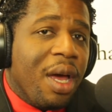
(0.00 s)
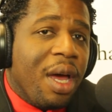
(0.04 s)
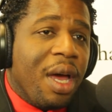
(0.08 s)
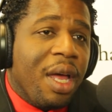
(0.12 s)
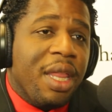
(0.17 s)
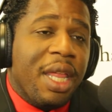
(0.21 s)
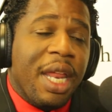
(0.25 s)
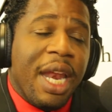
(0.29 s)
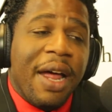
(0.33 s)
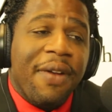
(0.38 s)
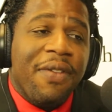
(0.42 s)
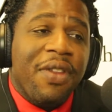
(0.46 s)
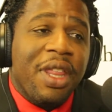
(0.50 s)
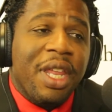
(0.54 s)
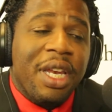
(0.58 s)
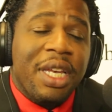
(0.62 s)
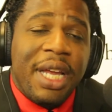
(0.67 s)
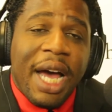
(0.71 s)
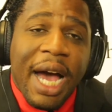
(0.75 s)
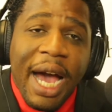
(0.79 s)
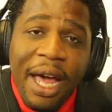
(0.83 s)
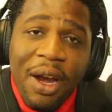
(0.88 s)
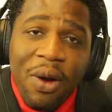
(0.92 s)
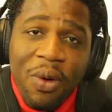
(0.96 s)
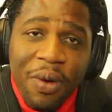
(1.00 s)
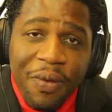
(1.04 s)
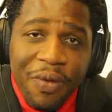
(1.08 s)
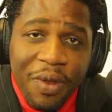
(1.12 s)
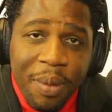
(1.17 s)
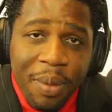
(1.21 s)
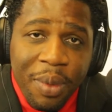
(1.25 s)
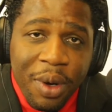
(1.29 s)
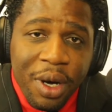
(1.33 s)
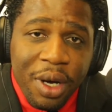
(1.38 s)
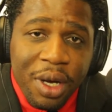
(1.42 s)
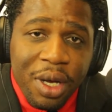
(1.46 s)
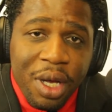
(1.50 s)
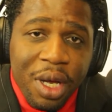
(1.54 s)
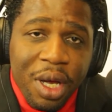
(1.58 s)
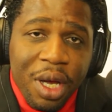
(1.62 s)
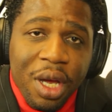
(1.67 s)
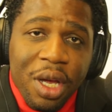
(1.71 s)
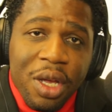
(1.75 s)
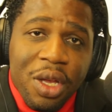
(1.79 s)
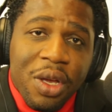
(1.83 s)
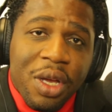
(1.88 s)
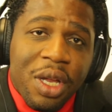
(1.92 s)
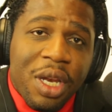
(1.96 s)
and then after the title of the book,
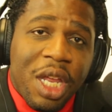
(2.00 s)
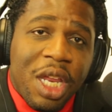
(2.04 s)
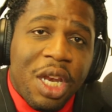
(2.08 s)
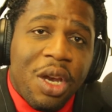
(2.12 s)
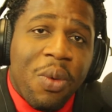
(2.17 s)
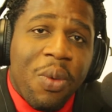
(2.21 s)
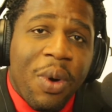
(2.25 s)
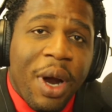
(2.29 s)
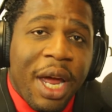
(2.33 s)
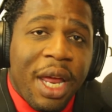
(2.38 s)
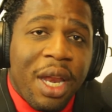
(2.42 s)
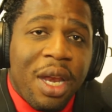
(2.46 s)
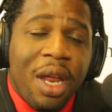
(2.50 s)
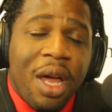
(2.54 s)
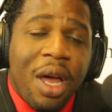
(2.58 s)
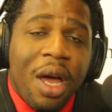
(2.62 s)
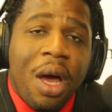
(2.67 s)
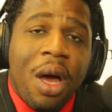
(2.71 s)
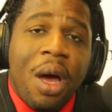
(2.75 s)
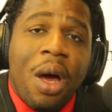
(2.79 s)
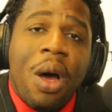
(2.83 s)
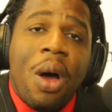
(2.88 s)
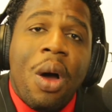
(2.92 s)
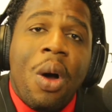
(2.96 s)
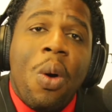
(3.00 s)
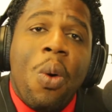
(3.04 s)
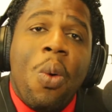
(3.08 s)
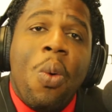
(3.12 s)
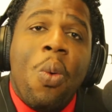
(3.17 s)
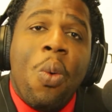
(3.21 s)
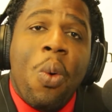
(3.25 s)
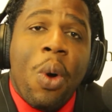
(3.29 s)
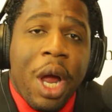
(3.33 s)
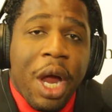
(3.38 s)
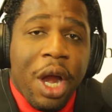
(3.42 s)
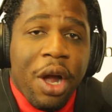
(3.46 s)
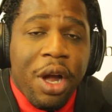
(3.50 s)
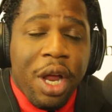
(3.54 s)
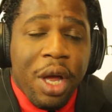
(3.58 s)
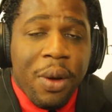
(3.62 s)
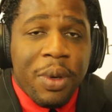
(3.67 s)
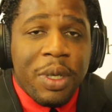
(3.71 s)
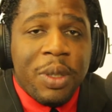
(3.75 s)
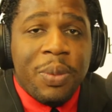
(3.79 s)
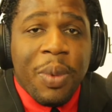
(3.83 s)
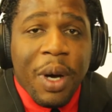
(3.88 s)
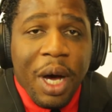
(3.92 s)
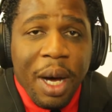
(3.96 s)
you need to write where it
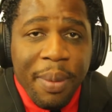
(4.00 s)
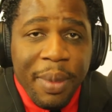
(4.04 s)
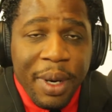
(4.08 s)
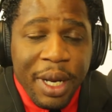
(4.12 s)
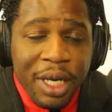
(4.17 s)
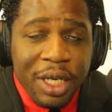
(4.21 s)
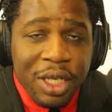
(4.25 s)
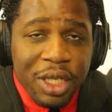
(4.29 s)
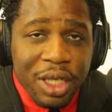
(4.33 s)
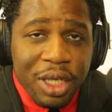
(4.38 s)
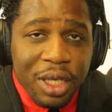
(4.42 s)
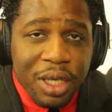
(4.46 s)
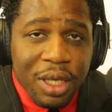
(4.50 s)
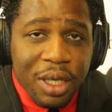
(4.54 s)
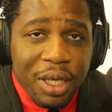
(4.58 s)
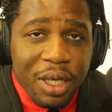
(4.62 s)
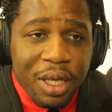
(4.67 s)
was published,